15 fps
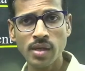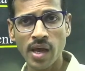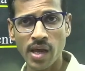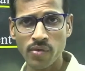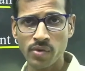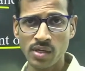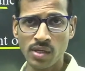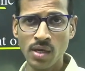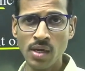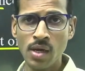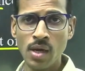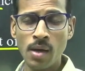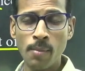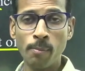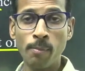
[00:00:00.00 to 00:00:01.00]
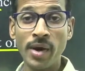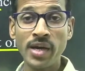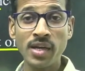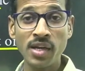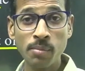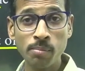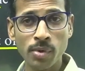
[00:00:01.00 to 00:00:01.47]
having
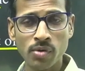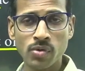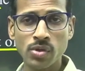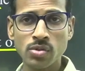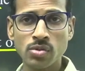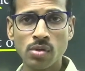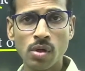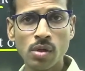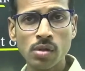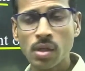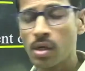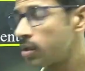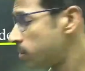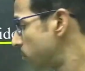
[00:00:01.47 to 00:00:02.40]
binding powers on the